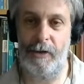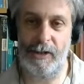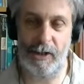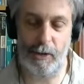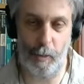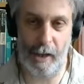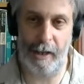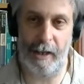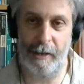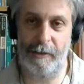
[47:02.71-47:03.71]
This is
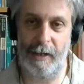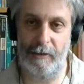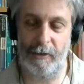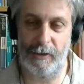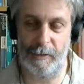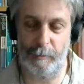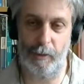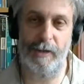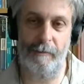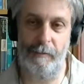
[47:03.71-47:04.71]
why I think that this
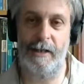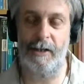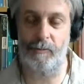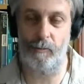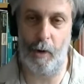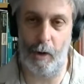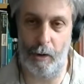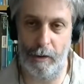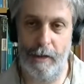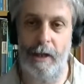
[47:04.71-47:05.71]
book I've read is
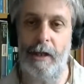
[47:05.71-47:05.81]
wrong.